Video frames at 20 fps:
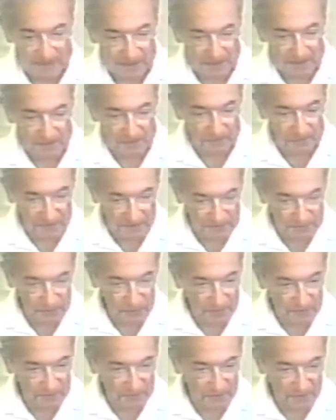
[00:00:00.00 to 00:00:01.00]
and vice
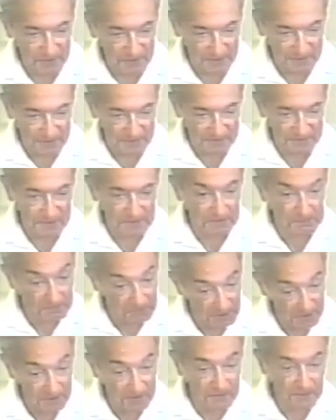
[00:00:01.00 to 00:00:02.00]
president of marketing said,
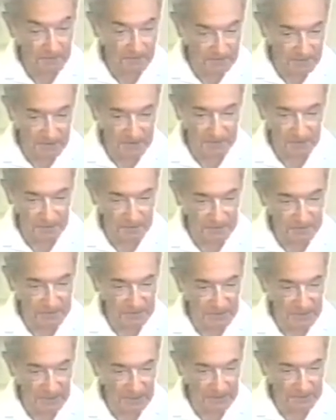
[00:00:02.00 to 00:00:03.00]
"No, you've done a good
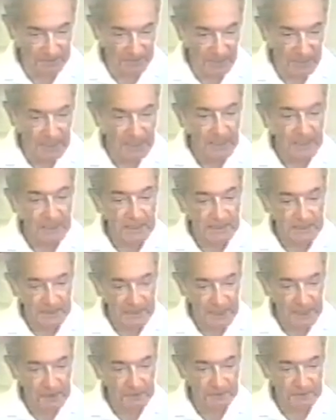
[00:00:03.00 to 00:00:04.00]
job.
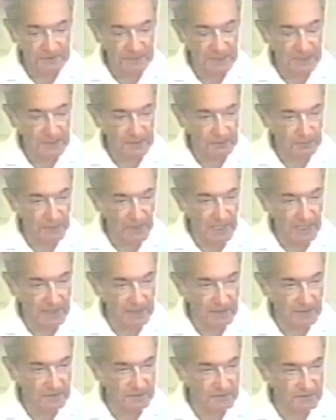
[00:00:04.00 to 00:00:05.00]
Now take it
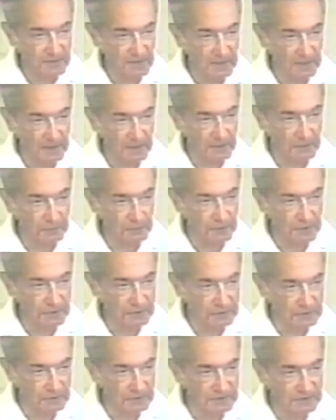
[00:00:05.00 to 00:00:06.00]
back and
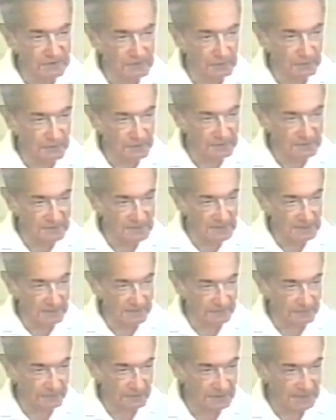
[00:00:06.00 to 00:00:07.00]
redo it so we could sell
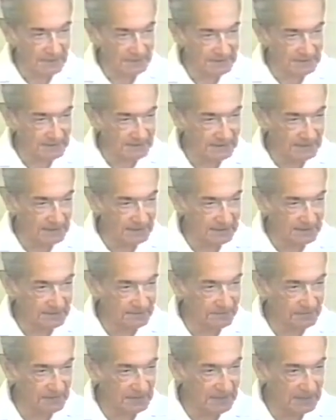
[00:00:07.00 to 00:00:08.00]
it for
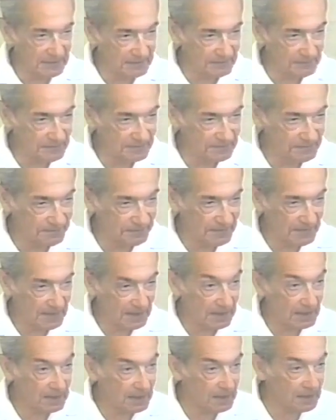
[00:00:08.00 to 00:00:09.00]
$19.95."
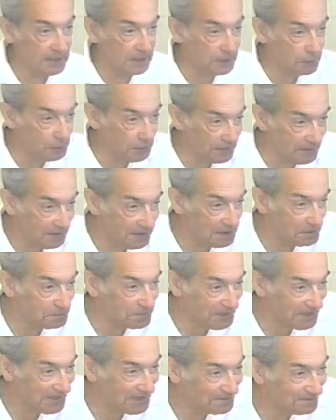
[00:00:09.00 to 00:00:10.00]
And I quit the
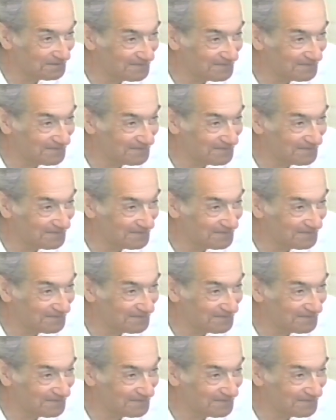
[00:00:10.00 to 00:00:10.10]
company